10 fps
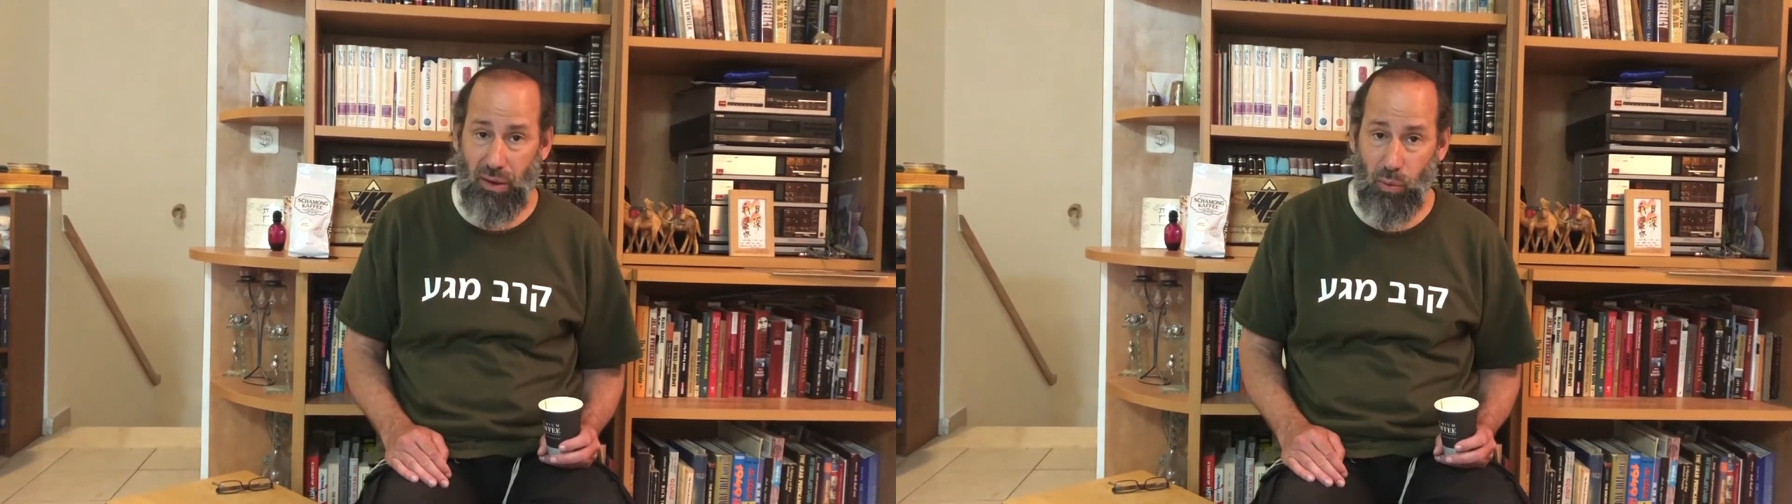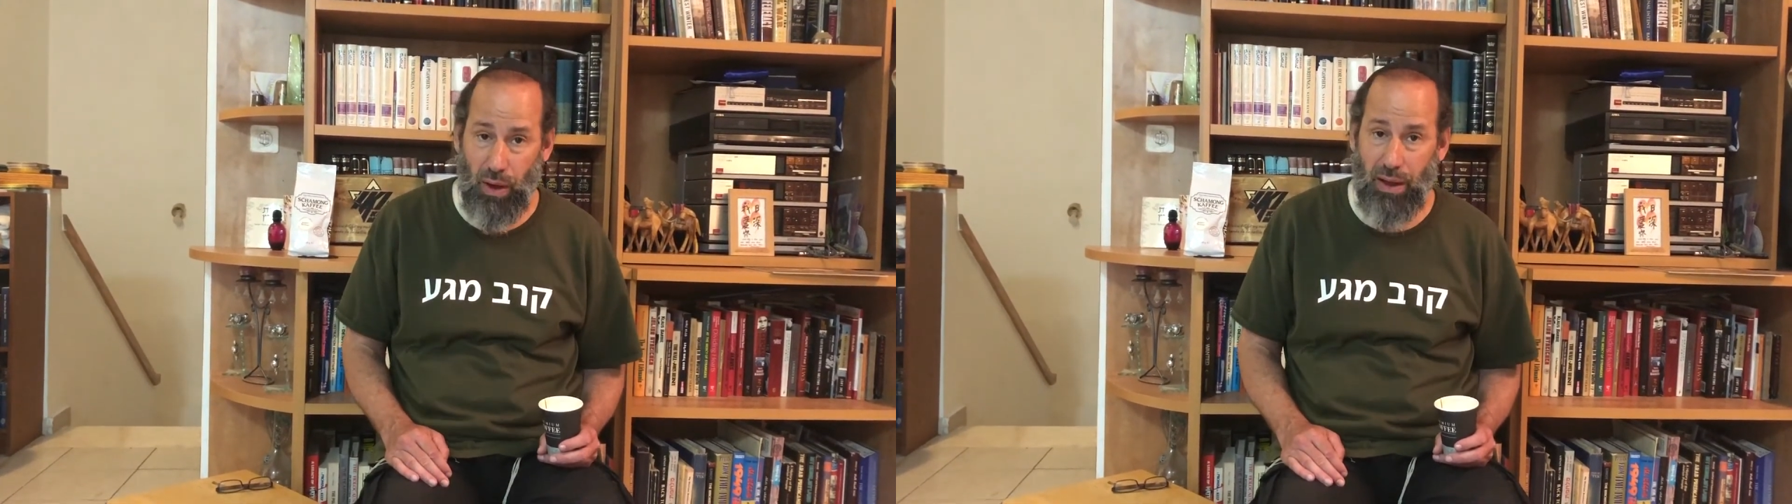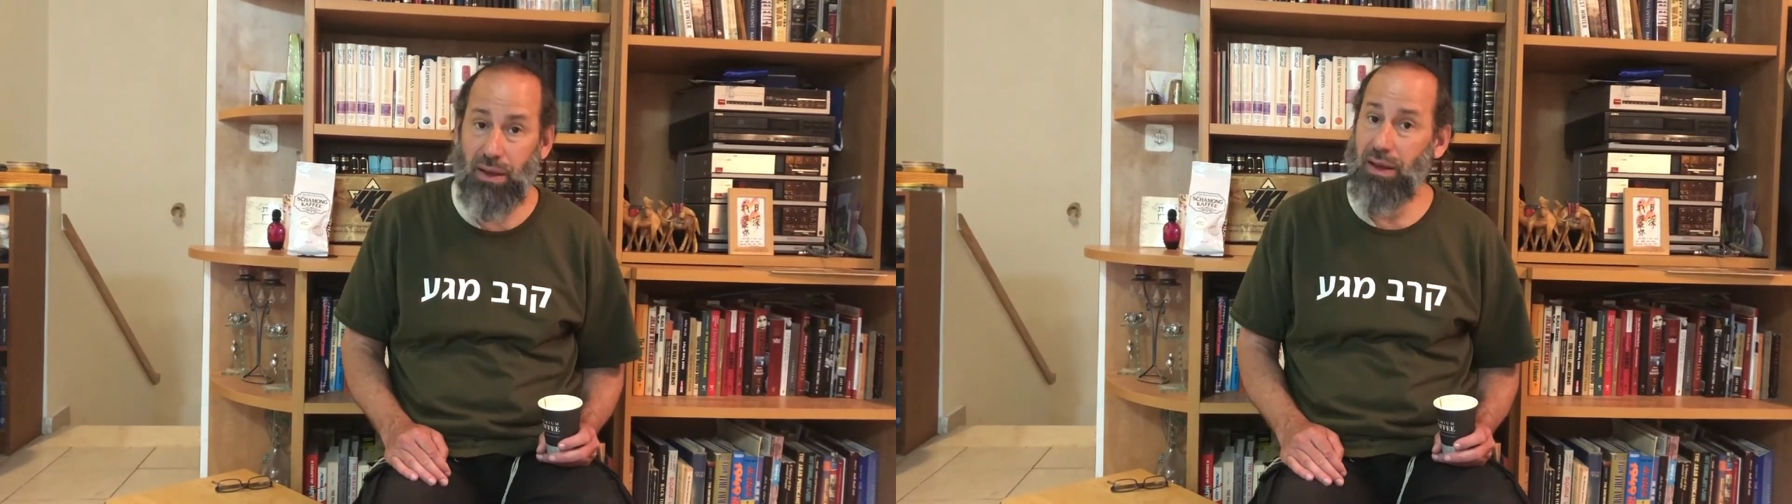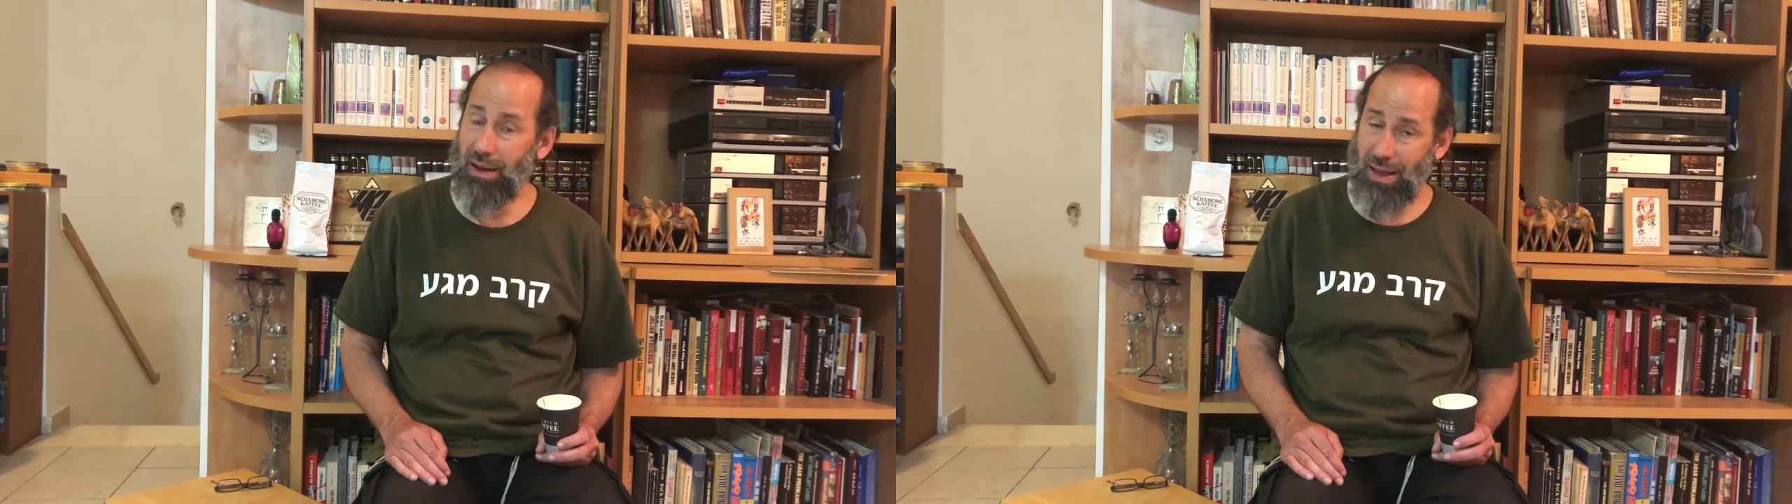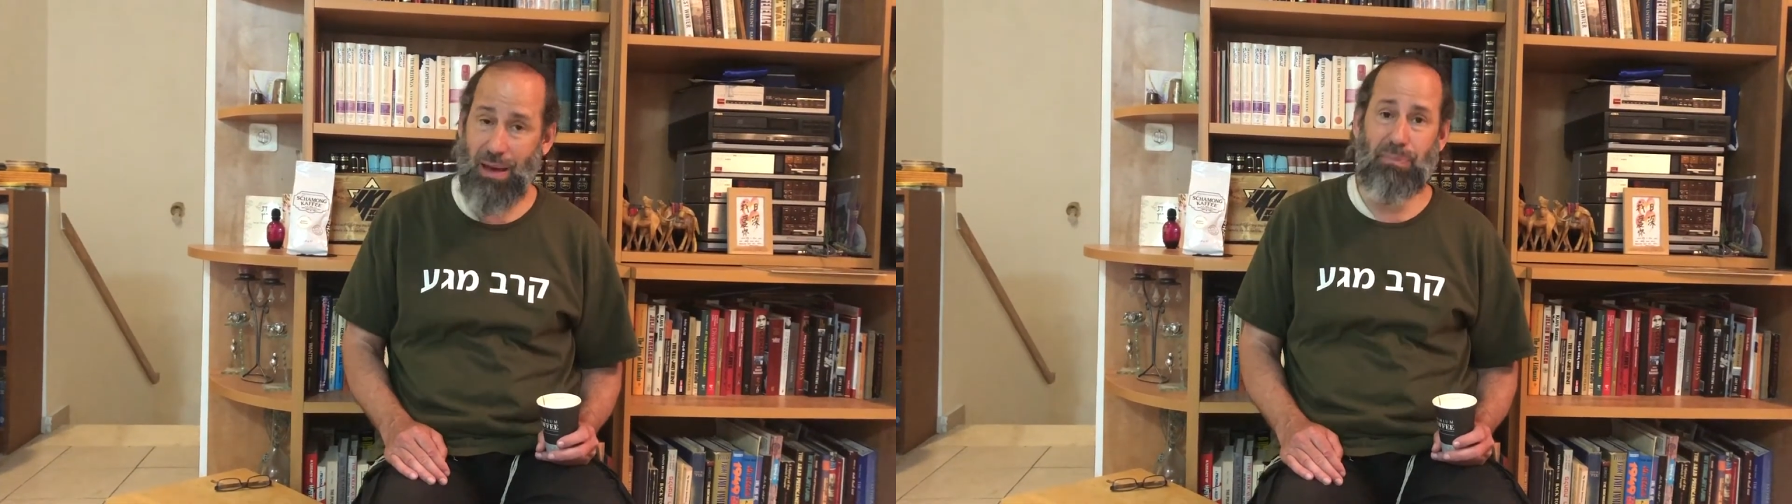way, it
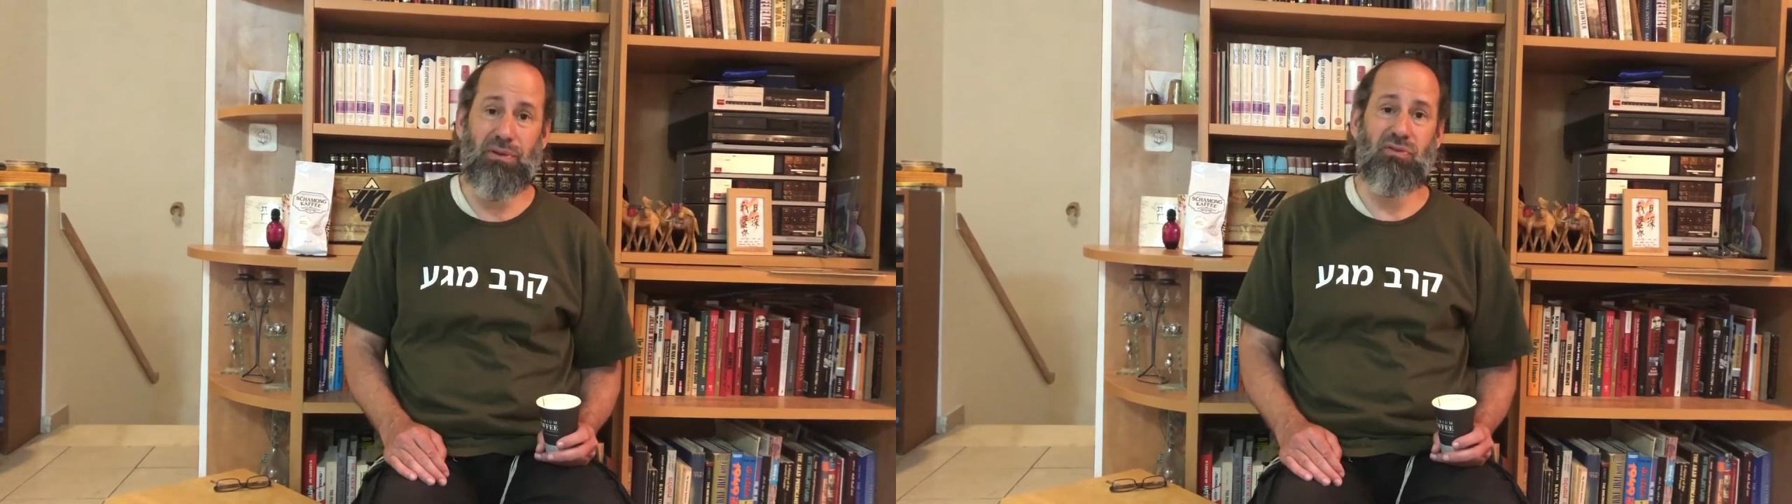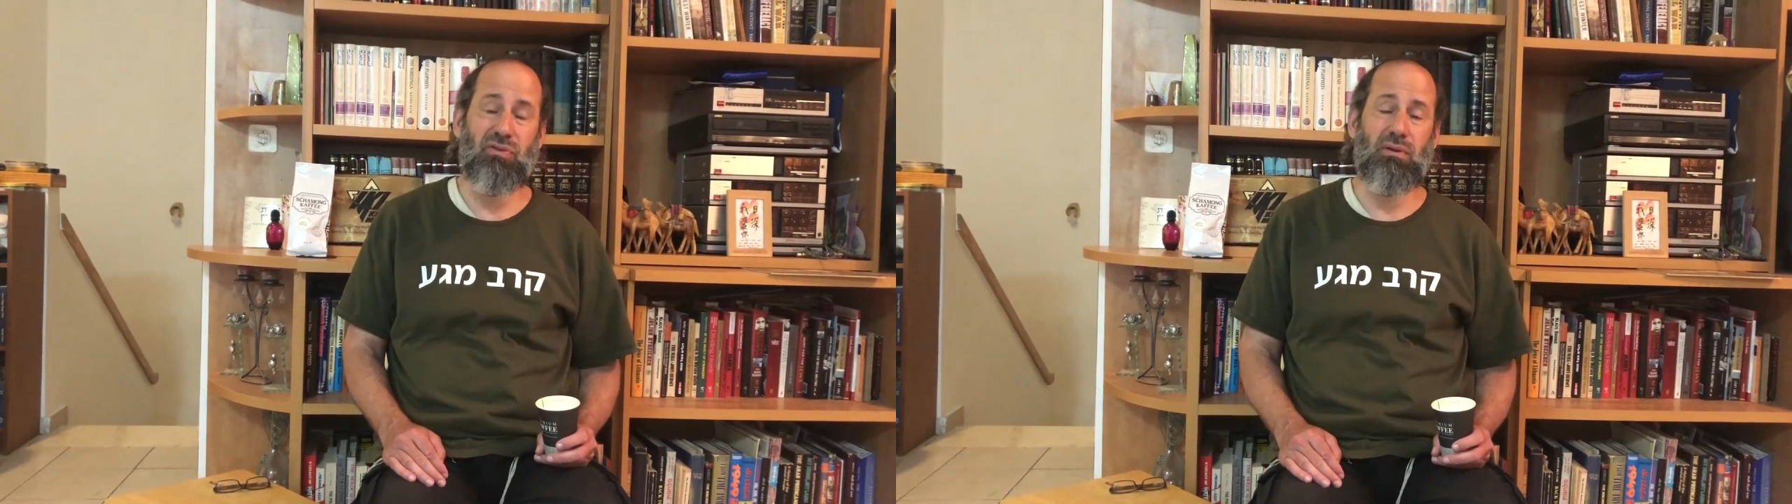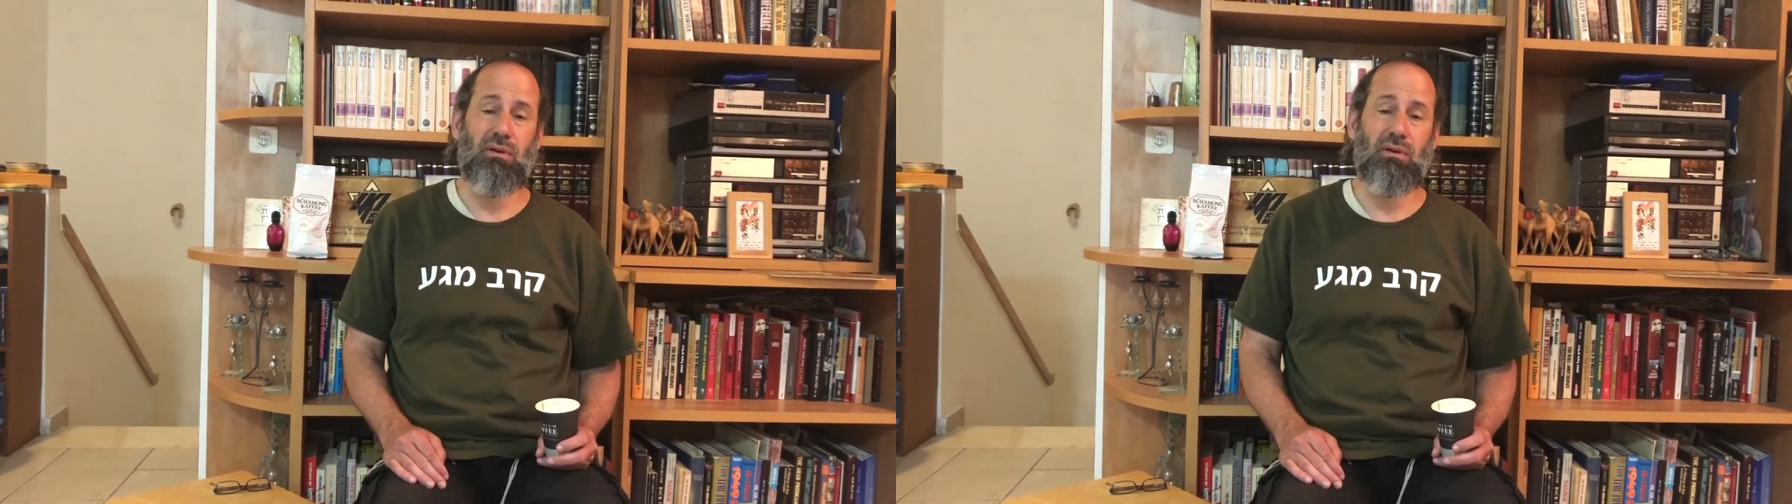happens.